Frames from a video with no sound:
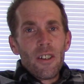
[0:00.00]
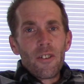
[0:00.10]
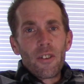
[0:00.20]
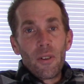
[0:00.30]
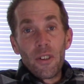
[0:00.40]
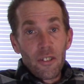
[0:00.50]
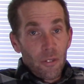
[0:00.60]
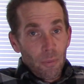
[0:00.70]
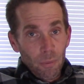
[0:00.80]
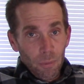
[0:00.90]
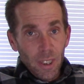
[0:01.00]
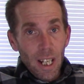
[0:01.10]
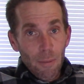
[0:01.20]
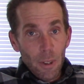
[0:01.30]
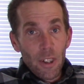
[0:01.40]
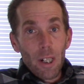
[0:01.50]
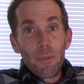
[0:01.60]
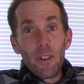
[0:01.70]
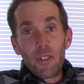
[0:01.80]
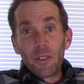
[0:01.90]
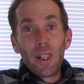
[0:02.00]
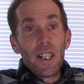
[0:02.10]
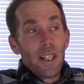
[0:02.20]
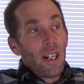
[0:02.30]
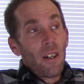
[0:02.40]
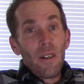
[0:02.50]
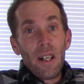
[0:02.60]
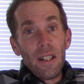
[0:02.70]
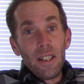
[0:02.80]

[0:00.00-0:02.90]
So this camera that I'm using right now